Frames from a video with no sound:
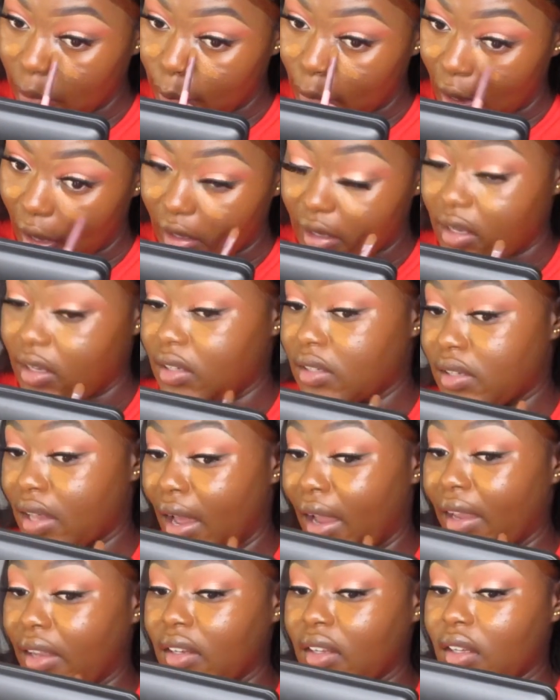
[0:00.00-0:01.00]
bad
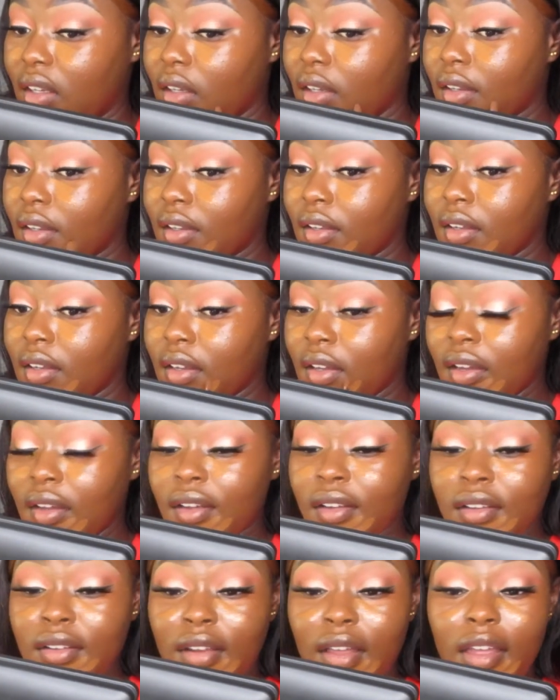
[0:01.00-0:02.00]
anxiety,
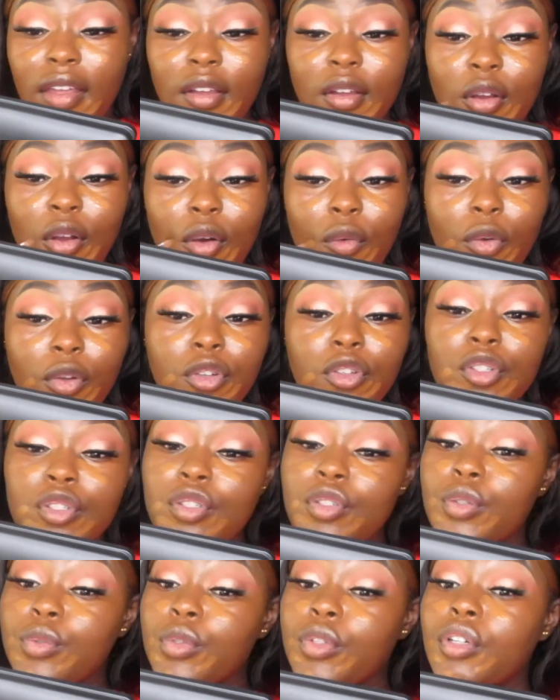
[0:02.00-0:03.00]
like going to
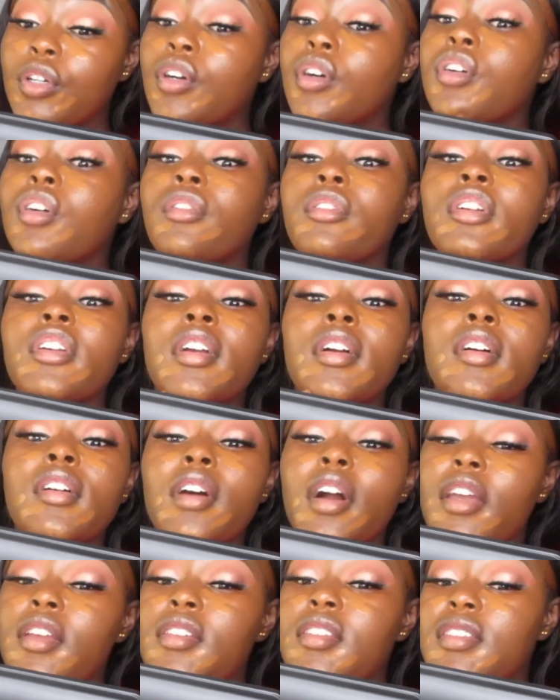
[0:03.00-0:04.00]
school,
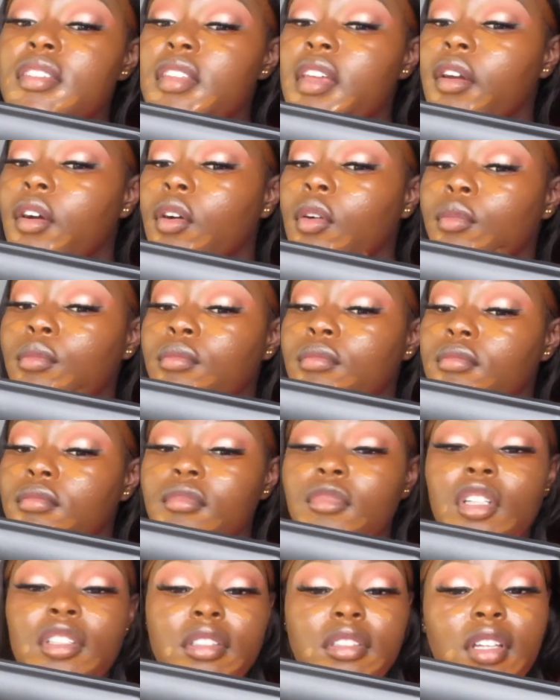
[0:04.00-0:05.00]
I used to stay home
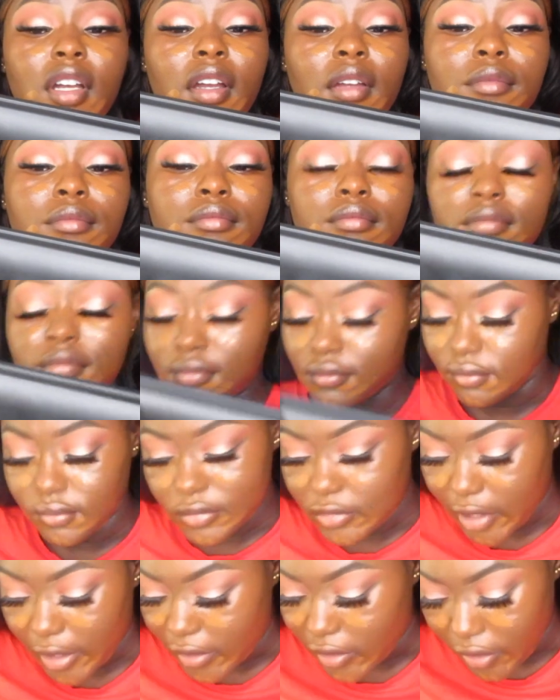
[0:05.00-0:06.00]
all the time,
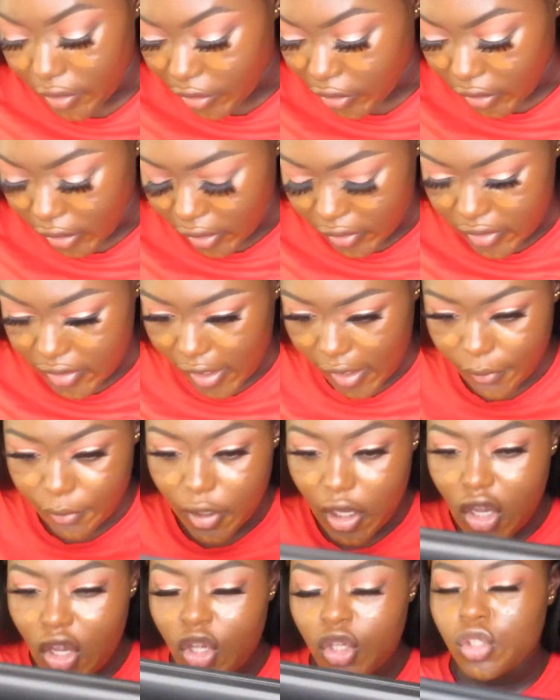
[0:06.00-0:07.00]
like literally all the time.
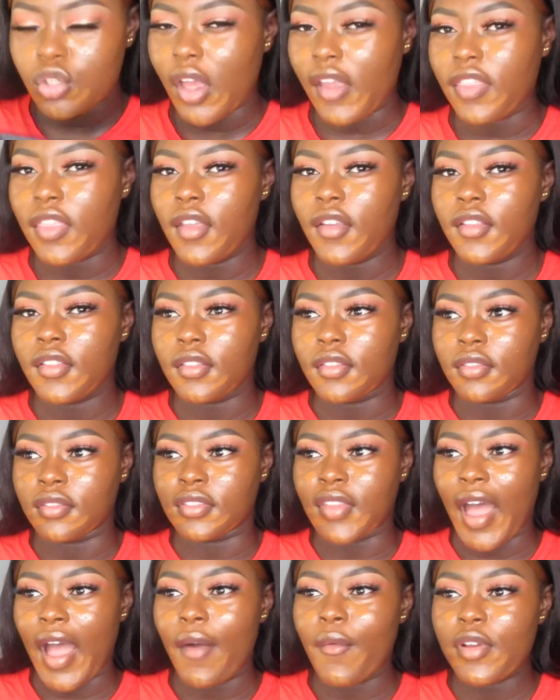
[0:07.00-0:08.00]
So I think
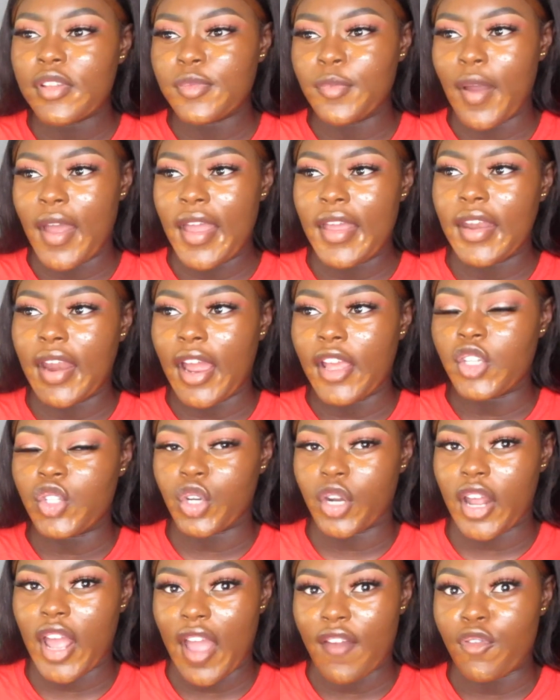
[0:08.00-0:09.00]
that was when I
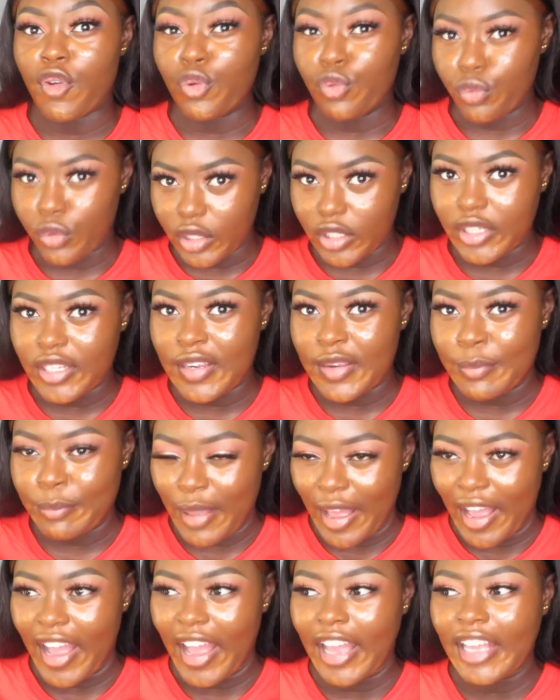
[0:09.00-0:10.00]
started having really
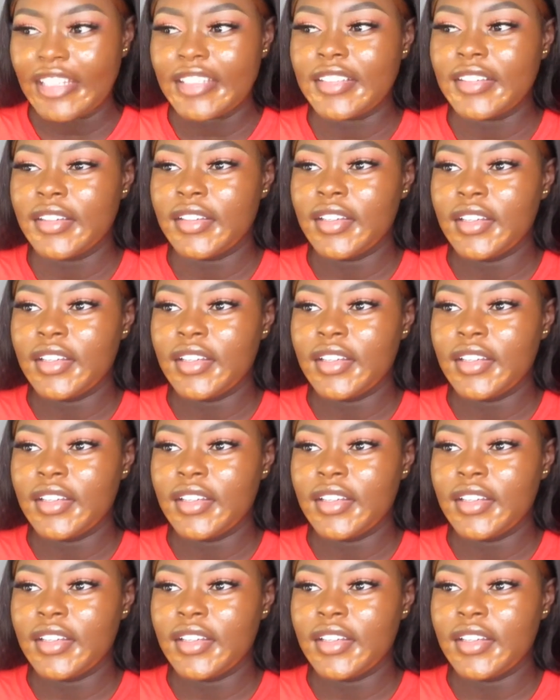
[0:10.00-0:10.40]
bad